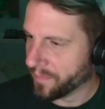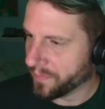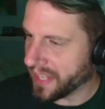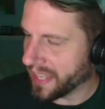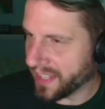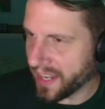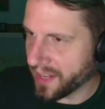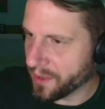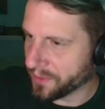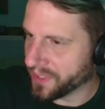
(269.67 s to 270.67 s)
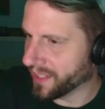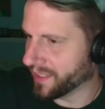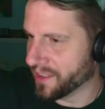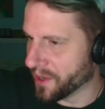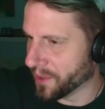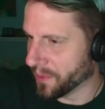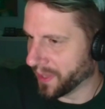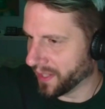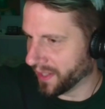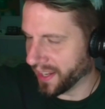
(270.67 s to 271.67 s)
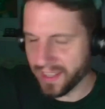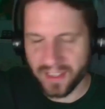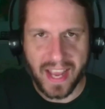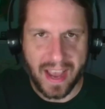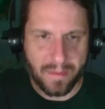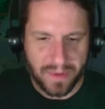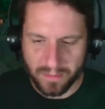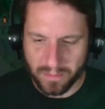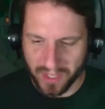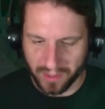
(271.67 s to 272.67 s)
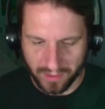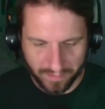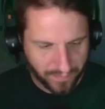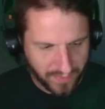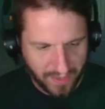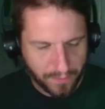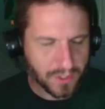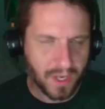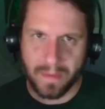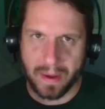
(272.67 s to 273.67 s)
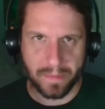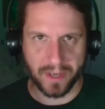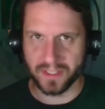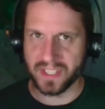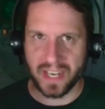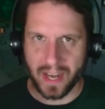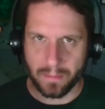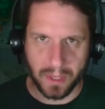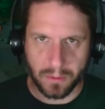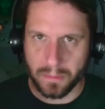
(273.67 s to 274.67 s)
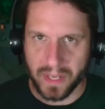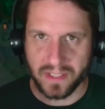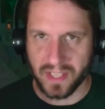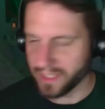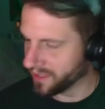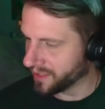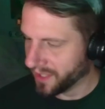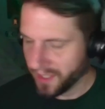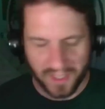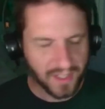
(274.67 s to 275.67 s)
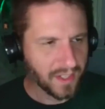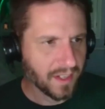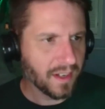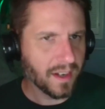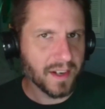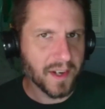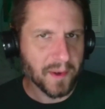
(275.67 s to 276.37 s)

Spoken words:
not that I don't think, it could happen, but if you saw my parents' dynamic, it would make sense. Um,